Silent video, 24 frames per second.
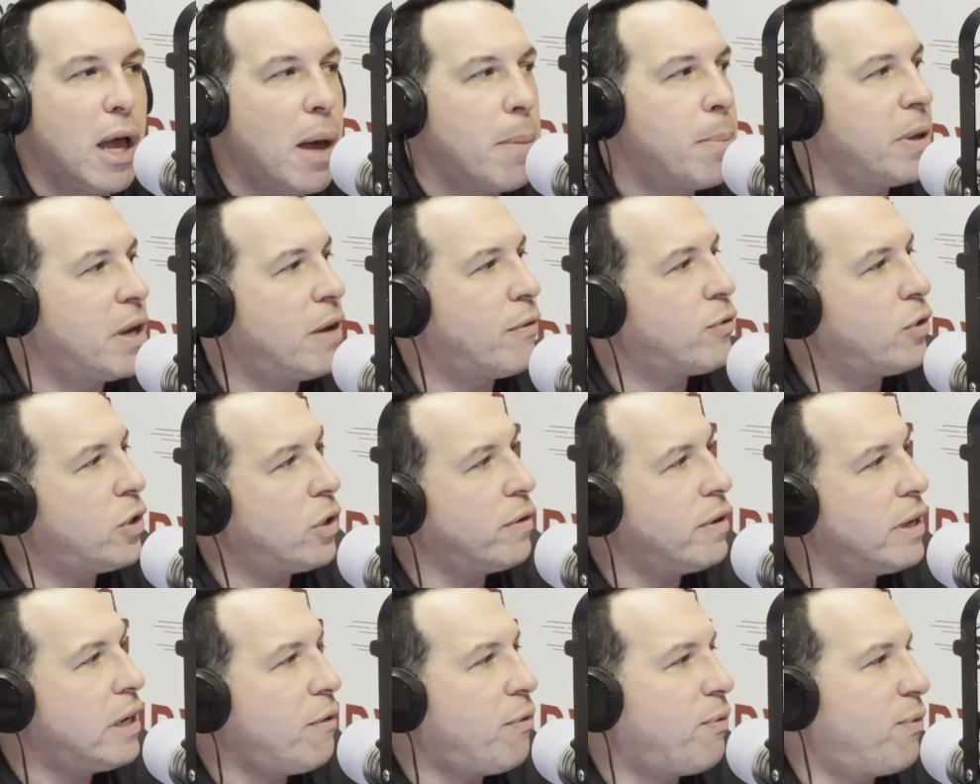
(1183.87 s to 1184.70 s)
But if
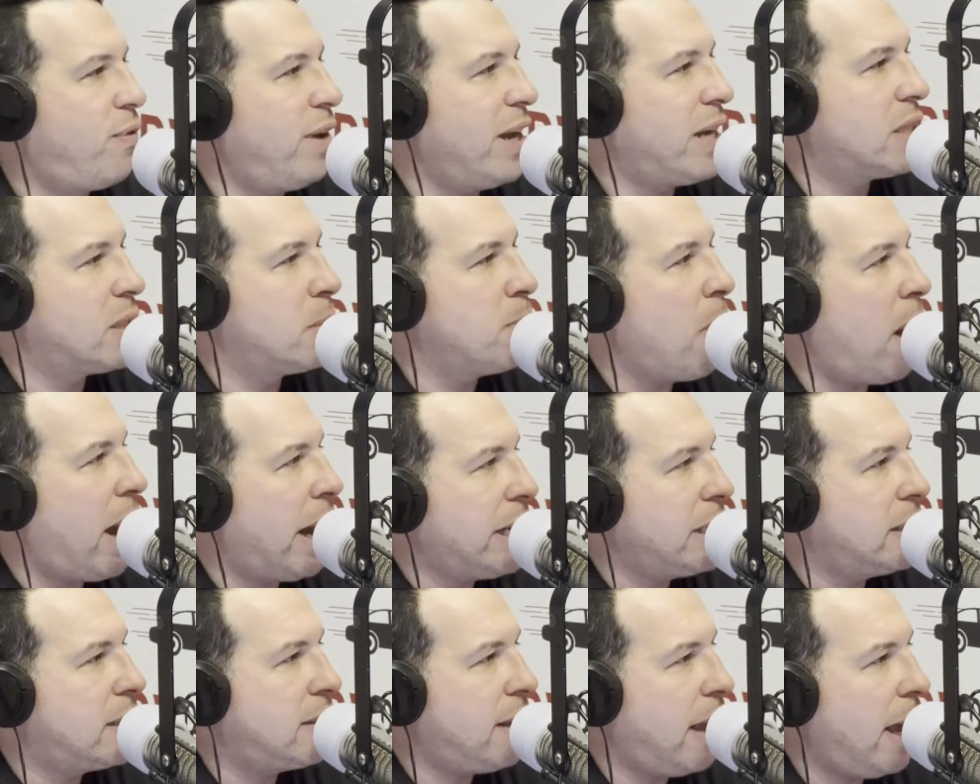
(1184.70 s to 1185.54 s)
you're in a fixed
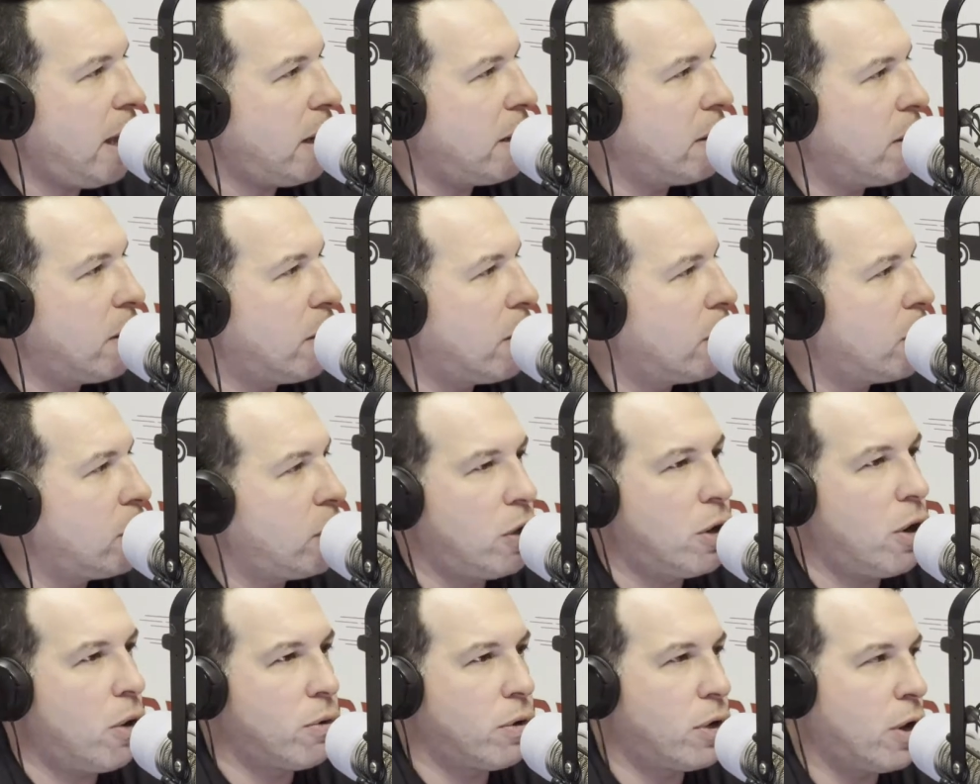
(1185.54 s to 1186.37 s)
mindset,
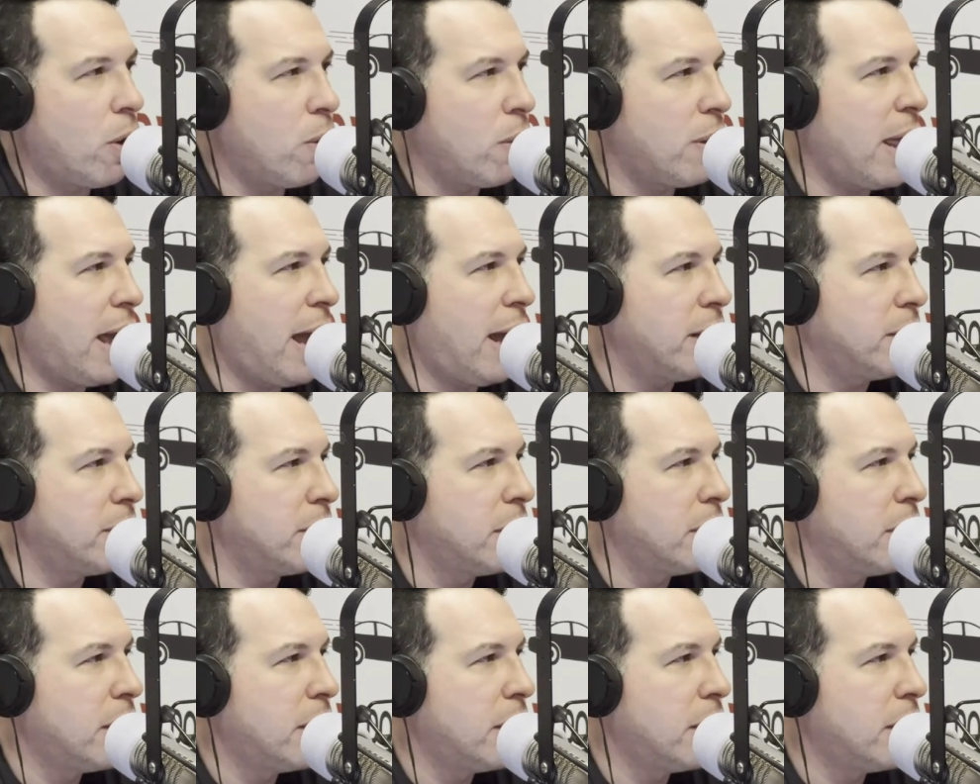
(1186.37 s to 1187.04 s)
you don't know that.